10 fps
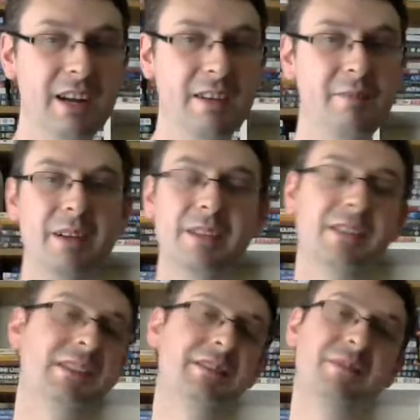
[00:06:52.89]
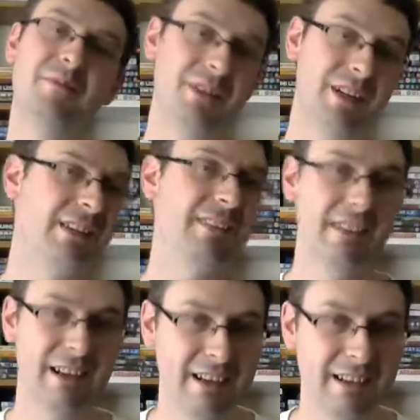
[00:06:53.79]
But still, we don't
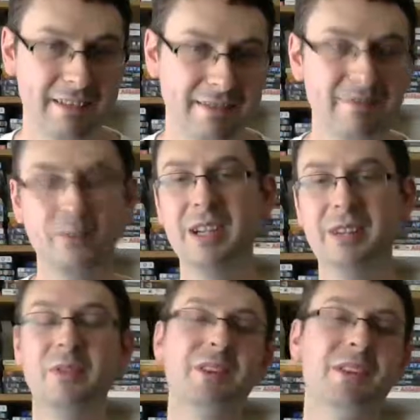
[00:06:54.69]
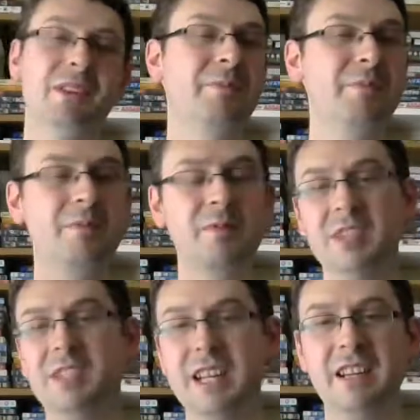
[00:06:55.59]
care. We watch them for
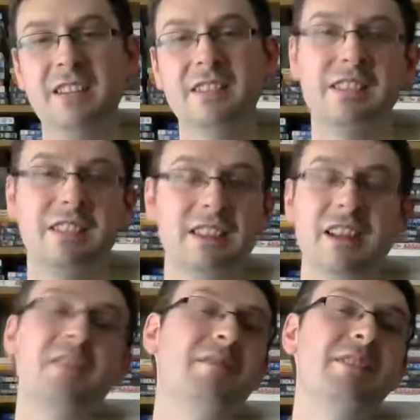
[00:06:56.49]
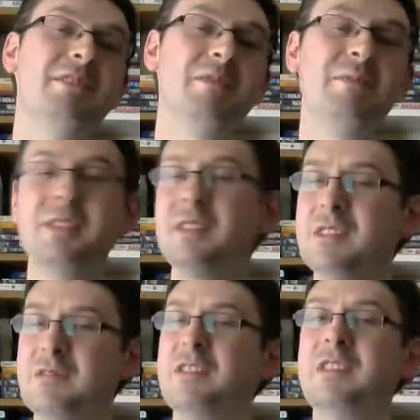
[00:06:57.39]
silliness and over-the-topness and some
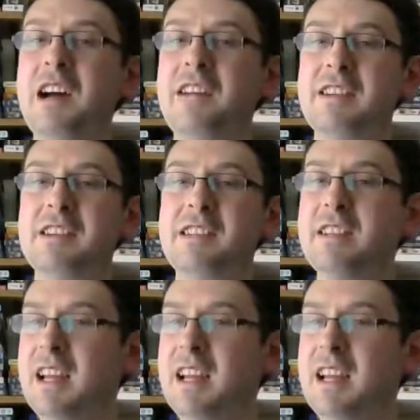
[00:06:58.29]
good characters.